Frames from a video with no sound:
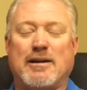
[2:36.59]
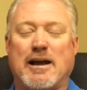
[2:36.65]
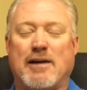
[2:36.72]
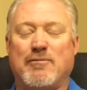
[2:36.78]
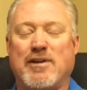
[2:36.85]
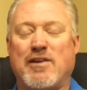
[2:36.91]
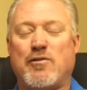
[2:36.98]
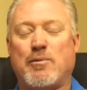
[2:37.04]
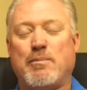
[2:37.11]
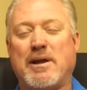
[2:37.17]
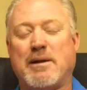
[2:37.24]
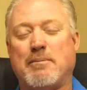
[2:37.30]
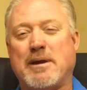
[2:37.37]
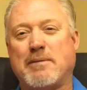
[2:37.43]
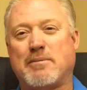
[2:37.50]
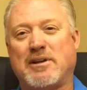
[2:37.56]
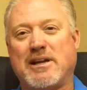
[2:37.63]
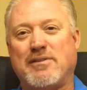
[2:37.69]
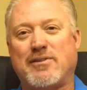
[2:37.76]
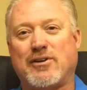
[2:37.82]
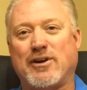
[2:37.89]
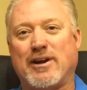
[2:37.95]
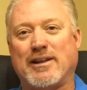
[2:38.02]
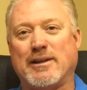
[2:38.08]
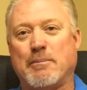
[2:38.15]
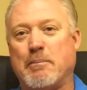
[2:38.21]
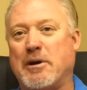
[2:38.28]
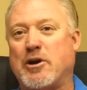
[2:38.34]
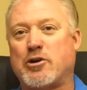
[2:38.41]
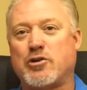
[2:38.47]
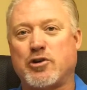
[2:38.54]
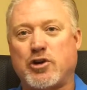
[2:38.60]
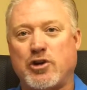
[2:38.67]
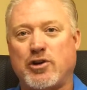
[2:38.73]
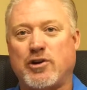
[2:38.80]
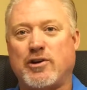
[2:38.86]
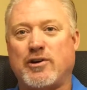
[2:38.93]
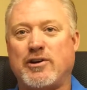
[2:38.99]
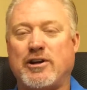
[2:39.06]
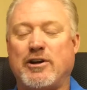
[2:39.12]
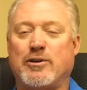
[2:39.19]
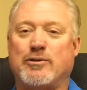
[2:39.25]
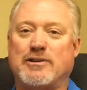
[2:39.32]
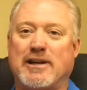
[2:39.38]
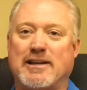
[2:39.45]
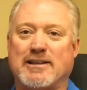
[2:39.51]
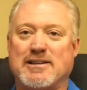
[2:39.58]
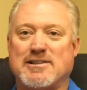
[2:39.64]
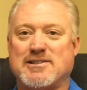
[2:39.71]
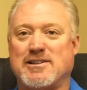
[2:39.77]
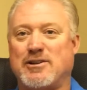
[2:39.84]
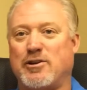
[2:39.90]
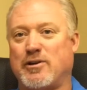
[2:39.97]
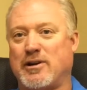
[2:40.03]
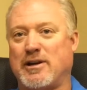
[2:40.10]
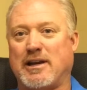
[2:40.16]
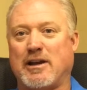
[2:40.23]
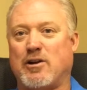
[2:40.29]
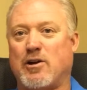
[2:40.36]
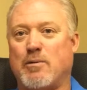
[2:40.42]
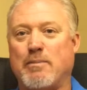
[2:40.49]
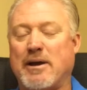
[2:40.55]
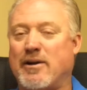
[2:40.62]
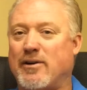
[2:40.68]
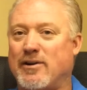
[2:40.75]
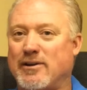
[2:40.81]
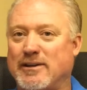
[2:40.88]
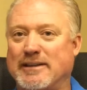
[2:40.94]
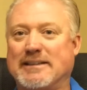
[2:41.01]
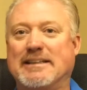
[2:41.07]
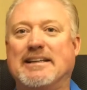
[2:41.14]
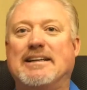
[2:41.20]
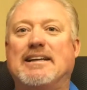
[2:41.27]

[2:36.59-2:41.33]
never been a big believer in the miracle cure. Take this and you're going to get all better.